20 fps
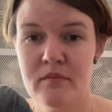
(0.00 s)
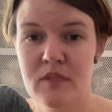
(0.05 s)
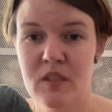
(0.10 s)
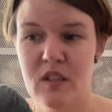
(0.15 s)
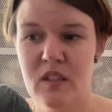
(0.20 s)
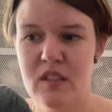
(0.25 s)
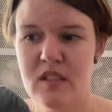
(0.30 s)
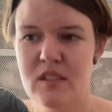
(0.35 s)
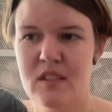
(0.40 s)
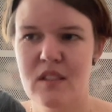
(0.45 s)

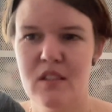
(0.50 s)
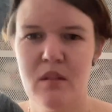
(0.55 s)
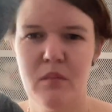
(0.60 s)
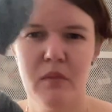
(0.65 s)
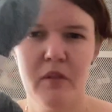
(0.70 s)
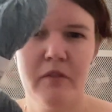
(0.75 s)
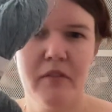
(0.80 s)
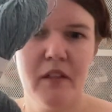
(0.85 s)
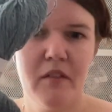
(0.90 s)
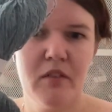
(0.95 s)
because it's not
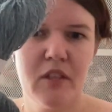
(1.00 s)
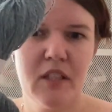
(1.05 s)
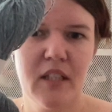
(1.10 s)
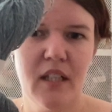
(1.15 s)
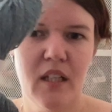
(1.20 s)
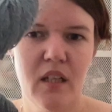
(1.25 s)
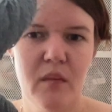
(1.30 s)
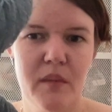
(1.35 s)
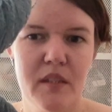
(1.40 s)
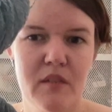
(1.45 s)
my favorite
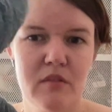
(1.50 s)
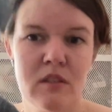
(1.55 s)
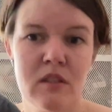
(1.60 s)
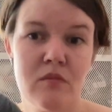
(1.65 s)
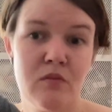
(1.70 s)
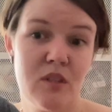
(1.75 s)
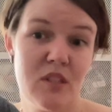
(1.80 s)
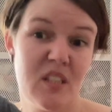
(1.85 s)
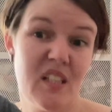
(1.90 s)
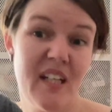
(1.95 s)
color, but
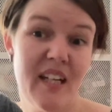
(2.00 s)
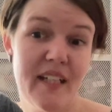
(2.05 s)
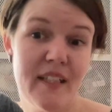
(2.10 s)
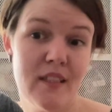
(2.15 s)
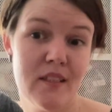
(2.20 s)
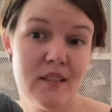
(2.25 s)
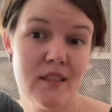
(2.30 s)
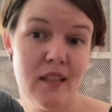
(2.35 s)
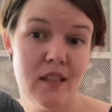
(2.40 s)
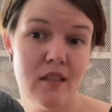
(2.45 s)
this was the
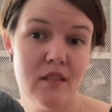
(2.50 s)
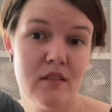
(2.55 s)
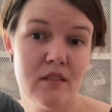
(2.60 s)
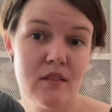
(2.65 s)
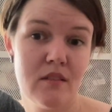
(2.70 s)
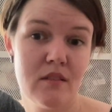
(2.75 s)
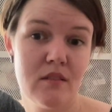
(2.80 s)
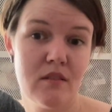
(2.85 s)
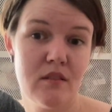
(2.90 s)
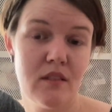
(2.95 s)
lightest color,
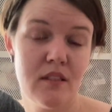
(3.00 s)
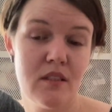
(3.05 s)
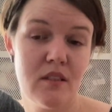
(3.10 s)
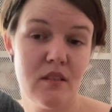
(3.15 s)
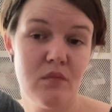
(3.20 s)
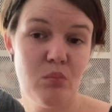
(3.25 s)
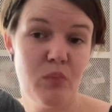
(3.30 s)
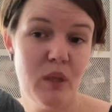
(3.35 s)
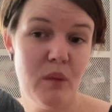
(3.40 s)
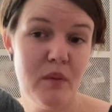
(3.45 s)
so I
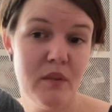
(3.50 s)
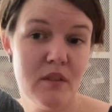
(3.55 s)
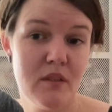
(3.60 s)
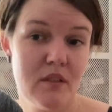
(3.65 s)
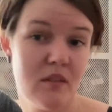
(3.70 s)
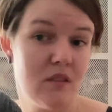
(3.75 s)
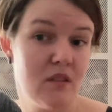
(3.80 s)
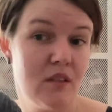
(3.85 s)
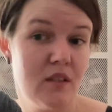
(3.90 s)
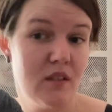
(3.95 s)
thought maybe
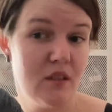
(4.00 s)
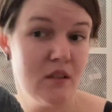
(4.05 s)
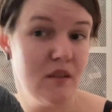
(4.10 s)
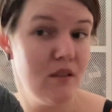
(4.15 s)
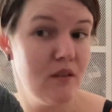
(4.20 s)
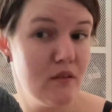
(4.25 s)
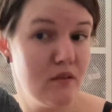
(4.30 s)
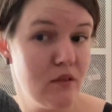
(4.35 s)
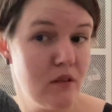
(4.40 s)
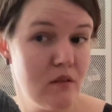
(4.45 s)
it's easy
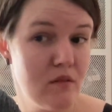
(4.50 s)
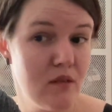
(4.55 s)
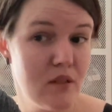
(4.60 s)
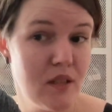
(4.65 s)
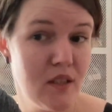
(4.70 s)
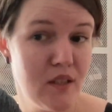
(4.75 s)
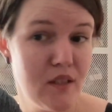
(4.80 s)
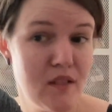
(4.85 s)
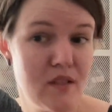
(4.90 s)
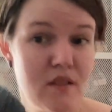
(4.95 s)
to over
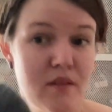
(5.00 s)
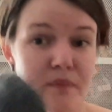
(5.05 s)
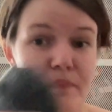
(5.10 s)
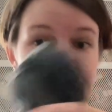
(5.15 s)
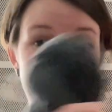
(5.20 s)
dye it